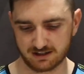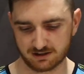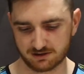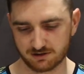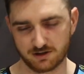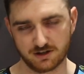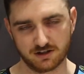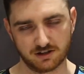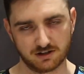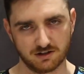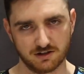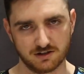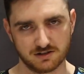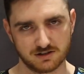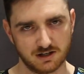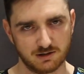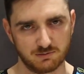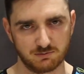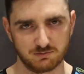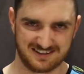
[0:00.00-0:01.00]
Kind of
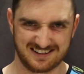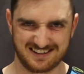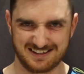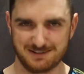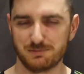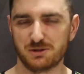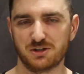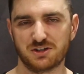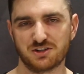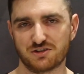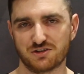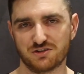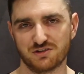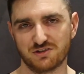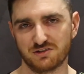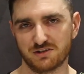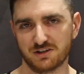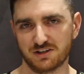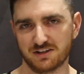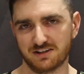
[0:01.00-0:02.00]
goes up similar
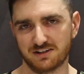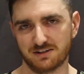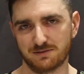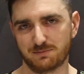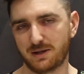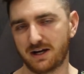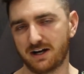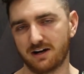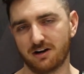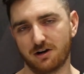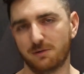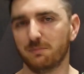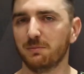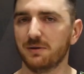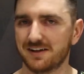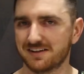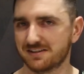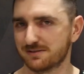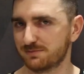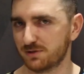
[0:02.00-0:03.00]
to Power Run
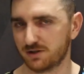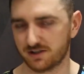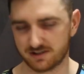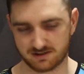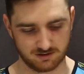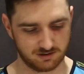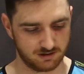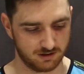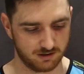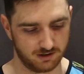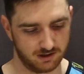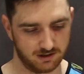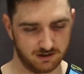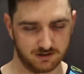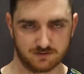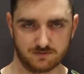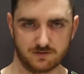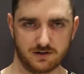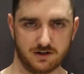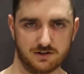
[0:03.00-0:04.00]
Plus by Saucony
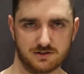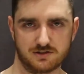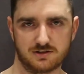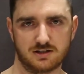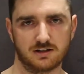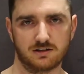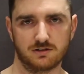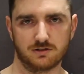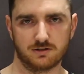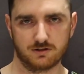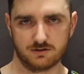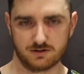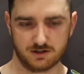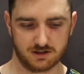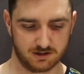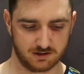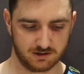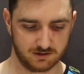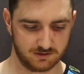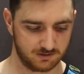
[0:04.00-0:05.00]
as far as
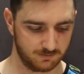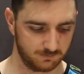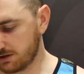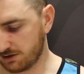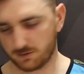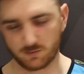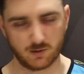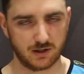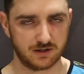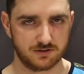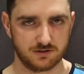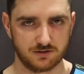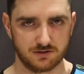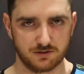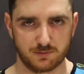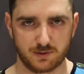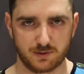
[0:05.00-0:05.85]
technology goes. Going back to the